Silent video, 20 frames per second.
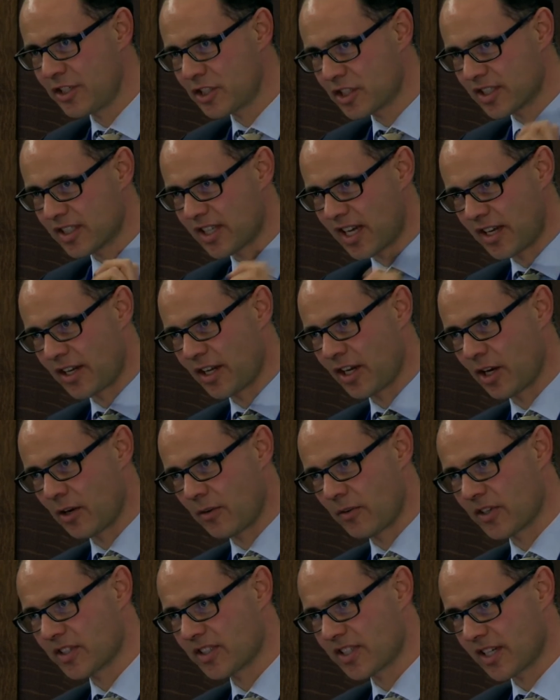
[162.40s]
study
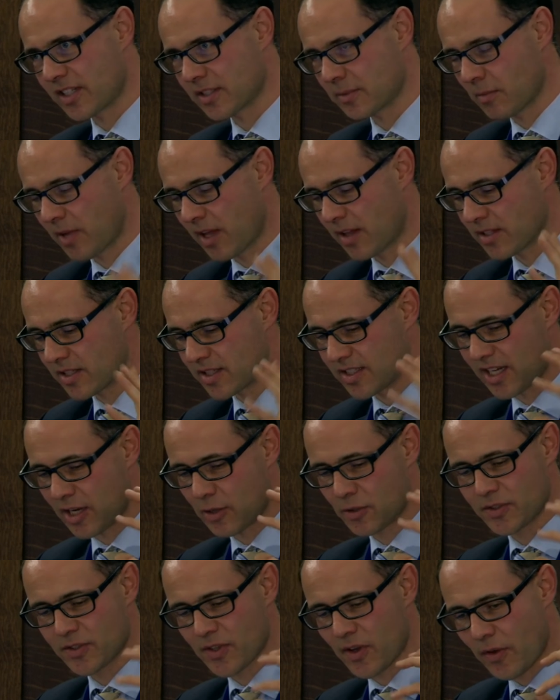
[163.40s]
over 6 months
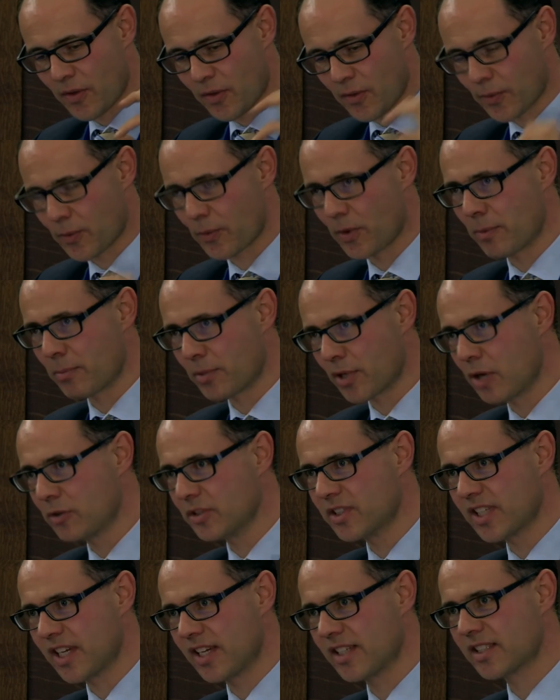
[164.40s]
goes through a
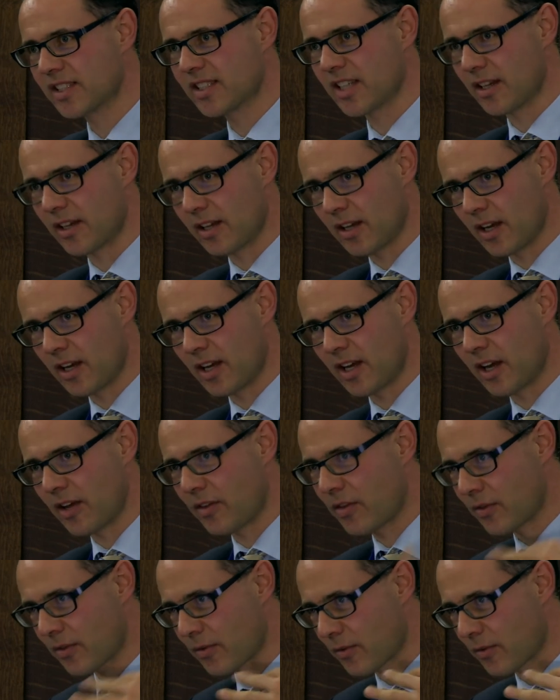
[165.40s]
process, a